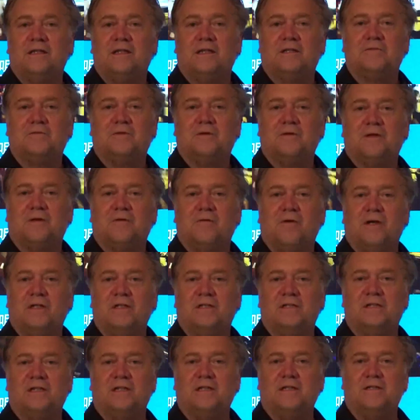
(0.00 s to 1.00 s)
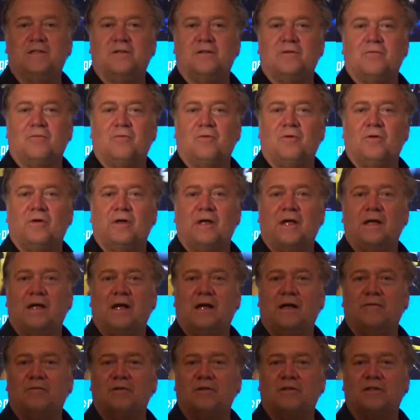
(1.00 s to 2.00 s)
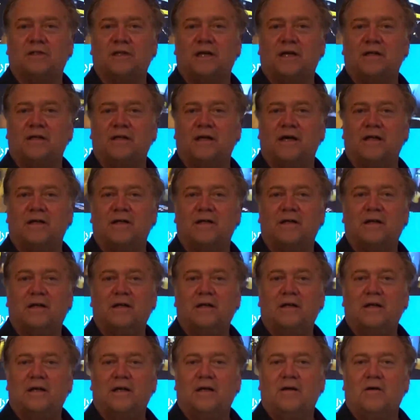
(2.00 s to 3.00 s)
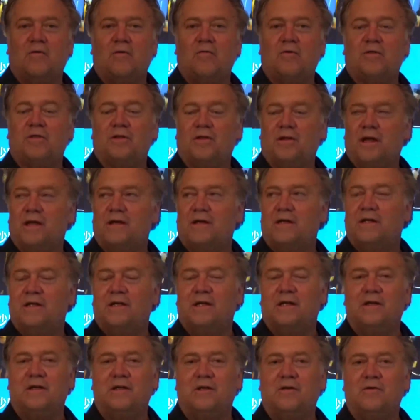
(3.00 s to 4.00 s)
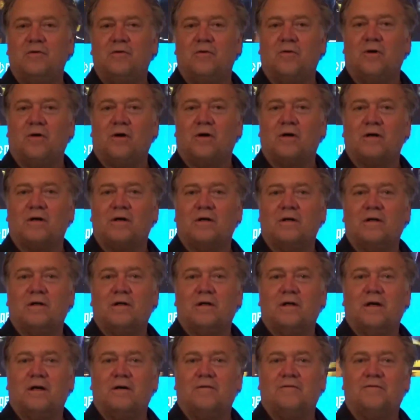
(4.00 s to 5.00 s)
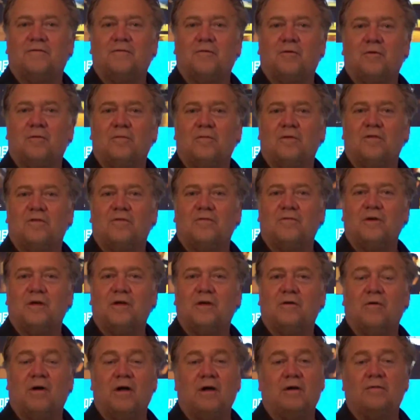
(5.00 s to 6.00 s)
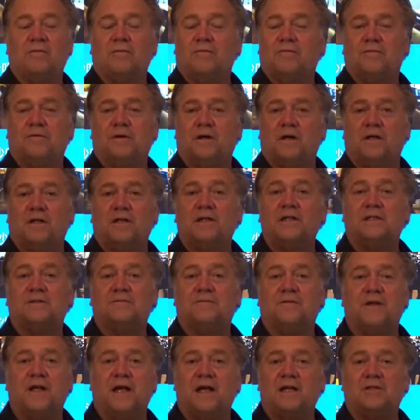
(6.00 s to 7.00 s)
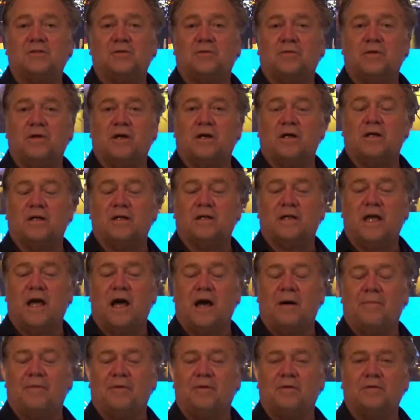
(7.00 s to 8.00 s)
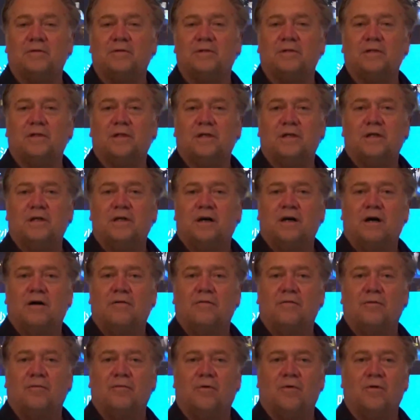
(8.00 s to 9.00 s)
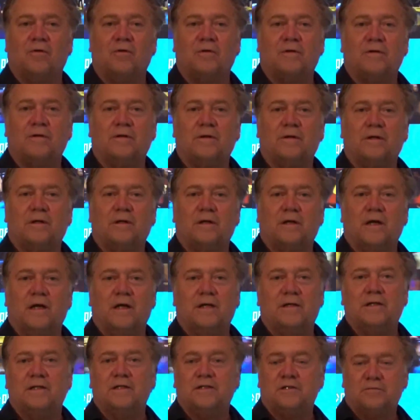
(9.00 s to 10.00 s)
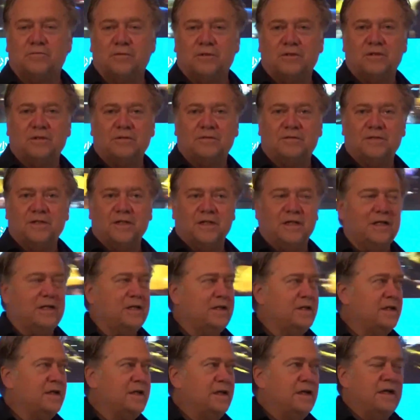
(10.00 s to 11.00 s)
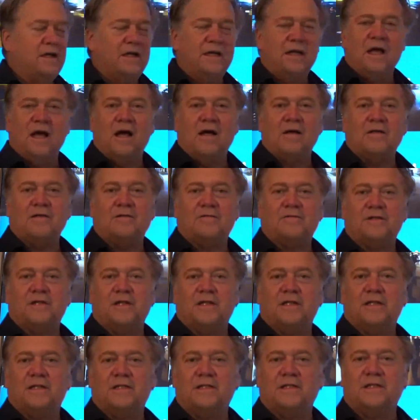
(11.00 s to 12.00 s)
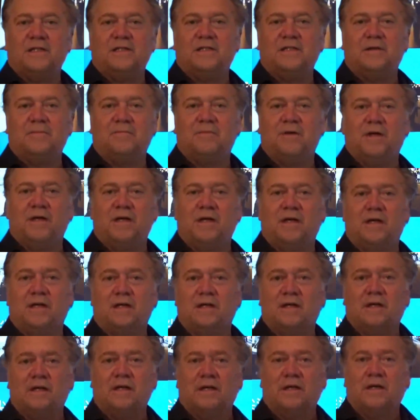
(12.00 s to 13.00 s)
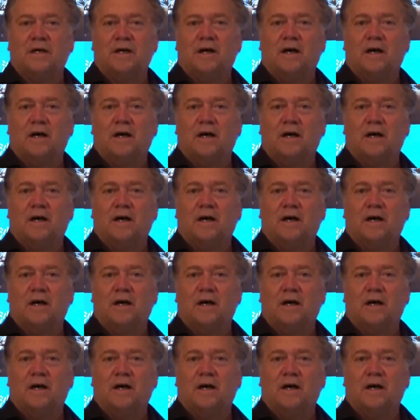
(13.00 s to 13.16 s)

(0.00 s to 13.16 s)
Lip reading: That's one of the great cities of the world. I would say that with London and New York formed the three great, at least financial capitals of the world. And this is what you've seen. Now you've seen the CCP.